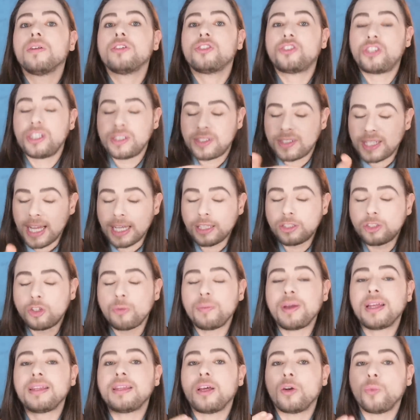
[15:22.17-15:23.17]
she said
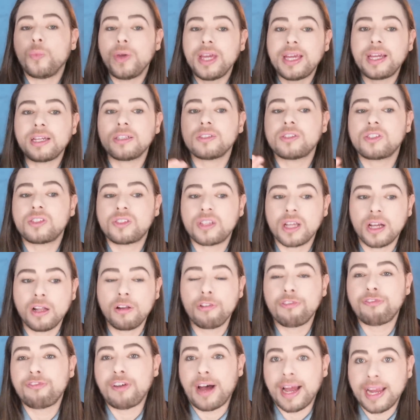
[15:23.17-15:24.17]
to me, then we can
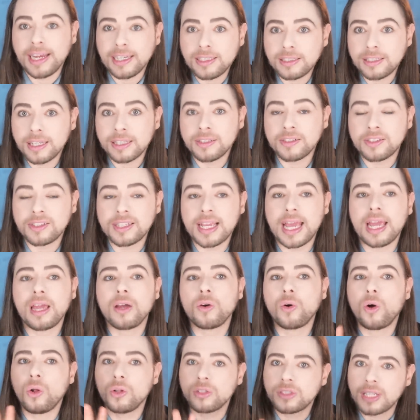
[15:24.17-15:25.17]
still fight and
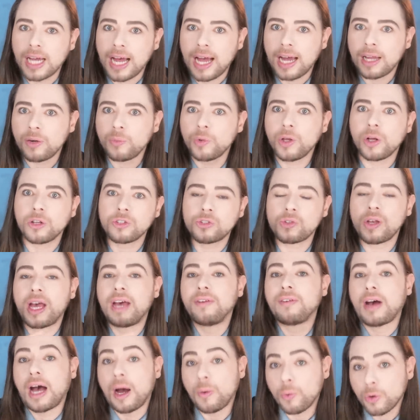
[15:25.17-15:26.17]
say, hold on, we also
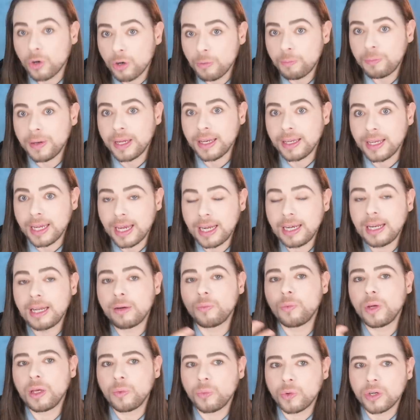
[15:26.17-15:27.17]
have our opinion
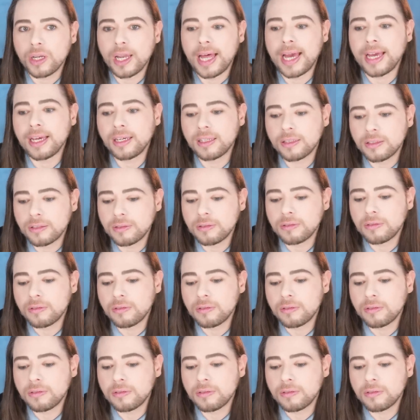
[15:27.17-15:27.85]
and we would like